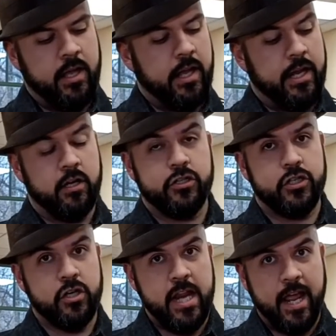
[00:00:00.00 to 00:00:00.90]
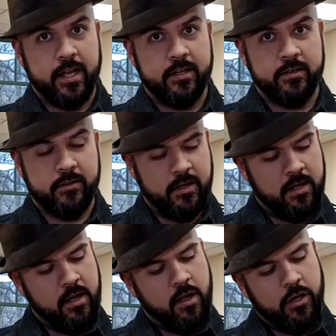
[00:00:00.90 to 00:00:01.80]
Here's your neck,
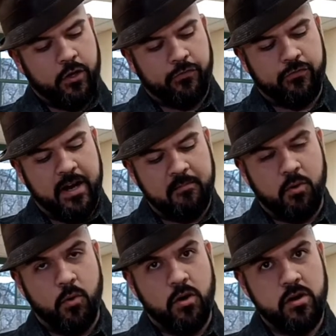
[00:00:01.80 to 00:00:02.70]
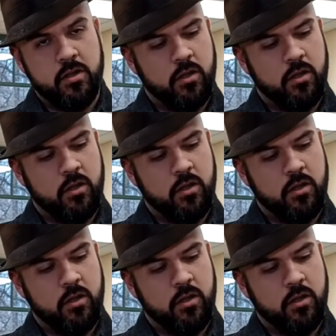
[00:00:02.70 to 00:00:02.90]
your fretboard